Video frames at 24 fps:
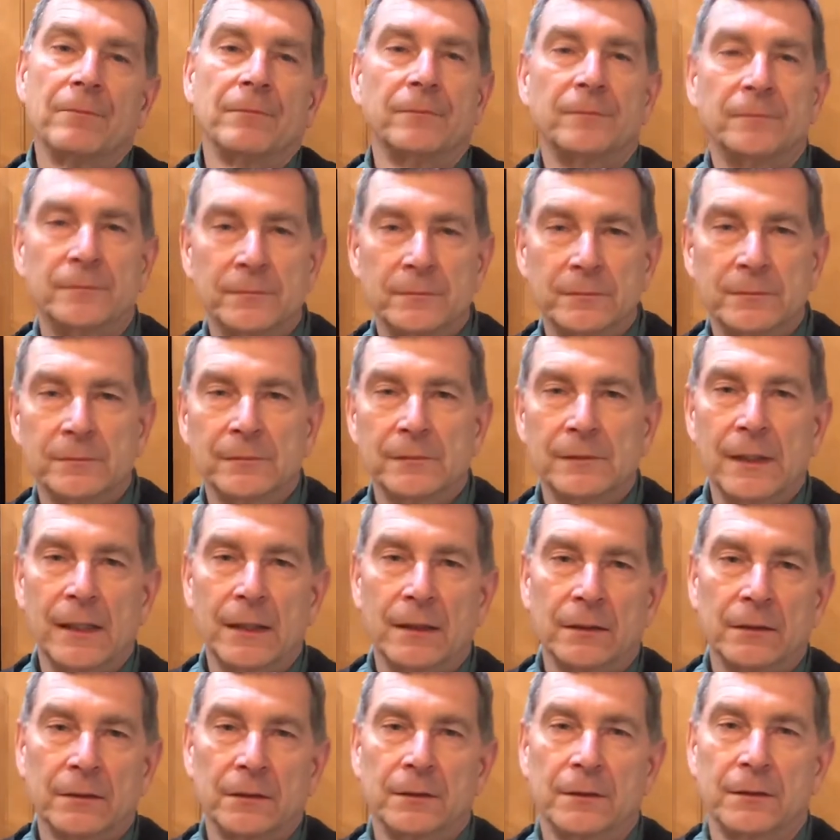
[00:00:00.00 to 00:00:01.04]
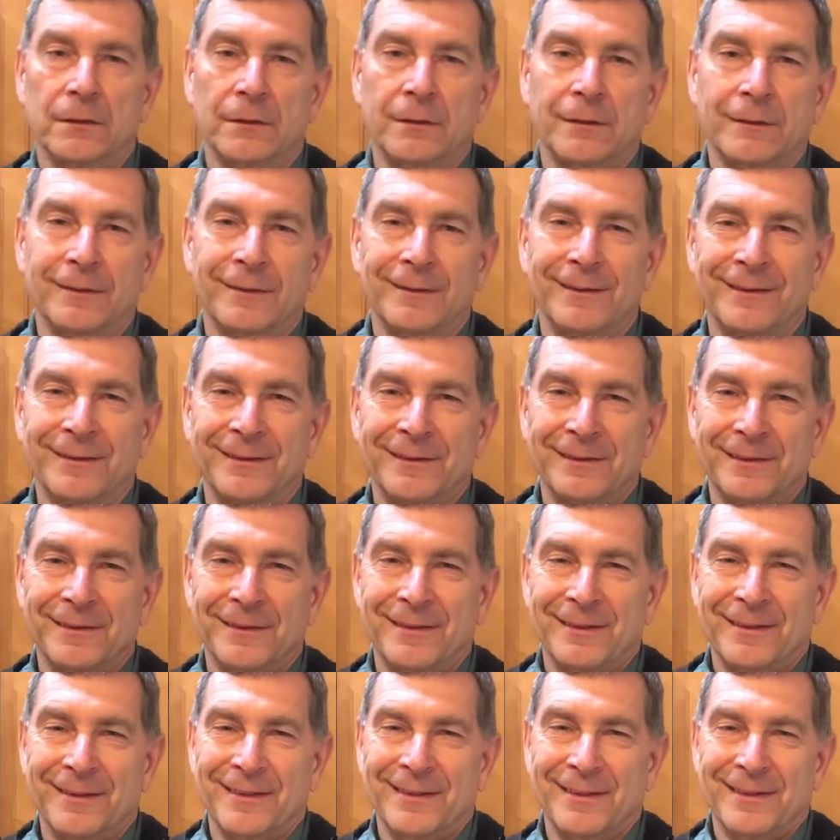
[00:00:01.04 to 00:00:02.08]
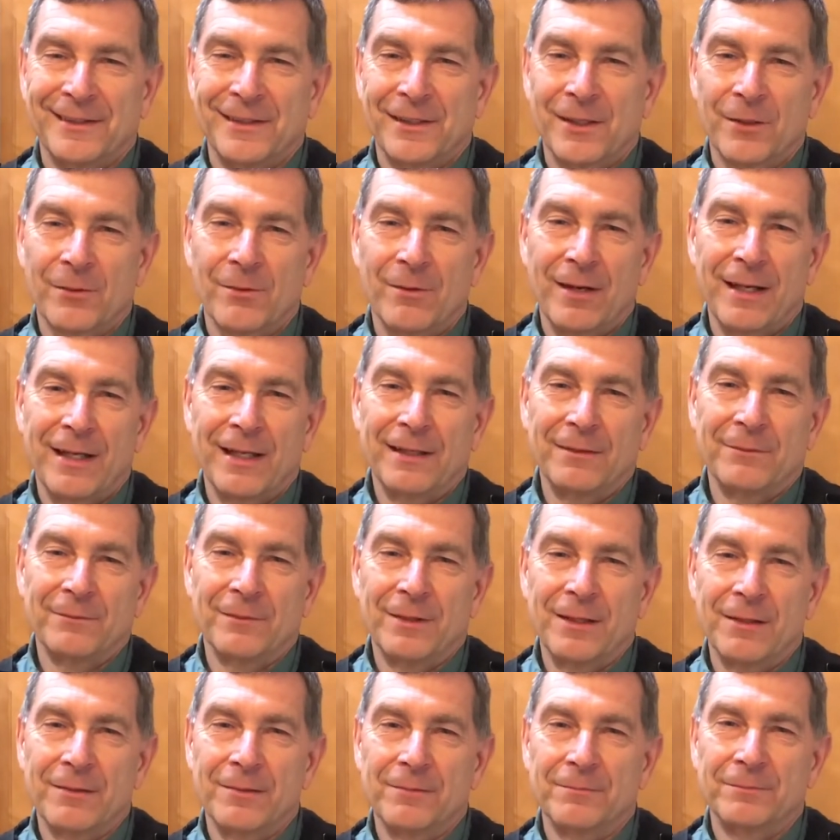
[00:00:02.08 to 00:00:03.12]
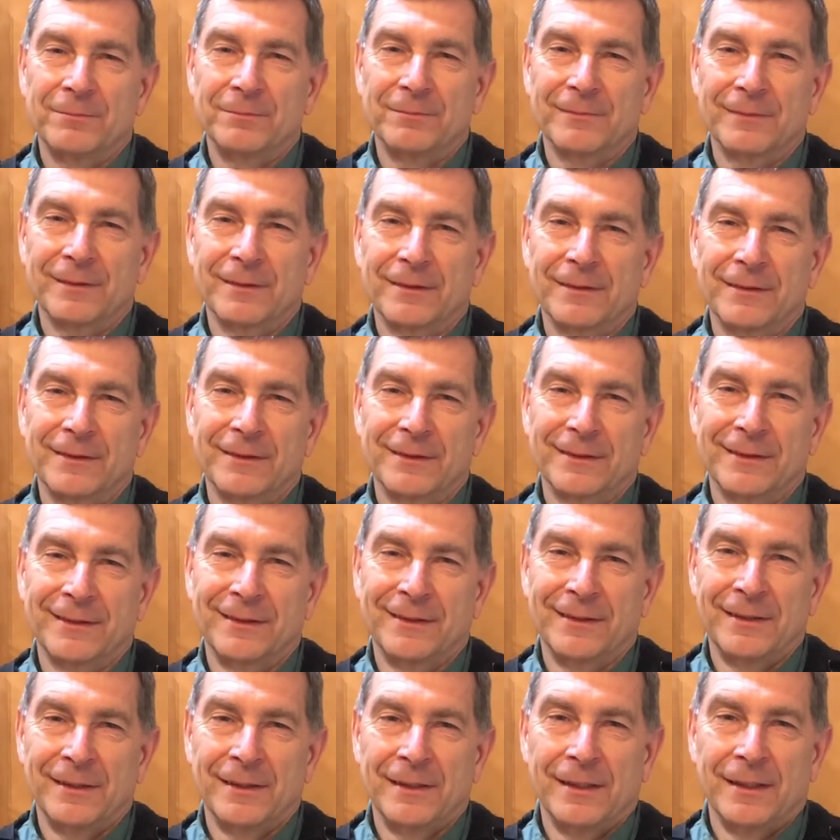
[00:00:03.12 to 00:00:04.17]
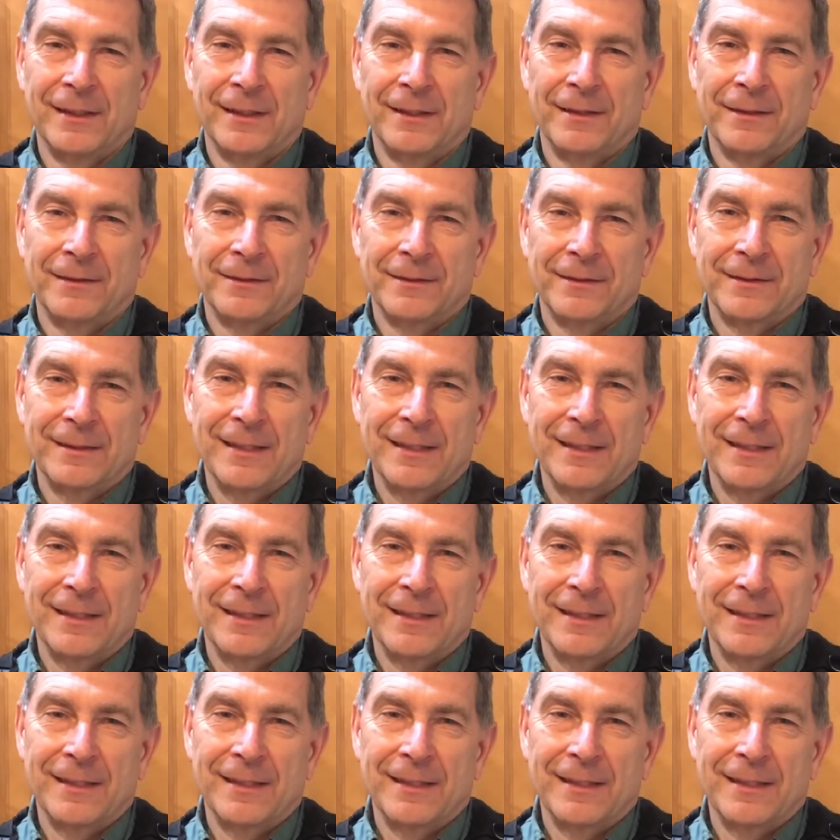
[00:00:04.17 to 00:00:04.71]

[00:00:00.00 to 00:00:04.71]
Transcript: Right. Okay. Thank you so much for being with us today, and thank you for your time.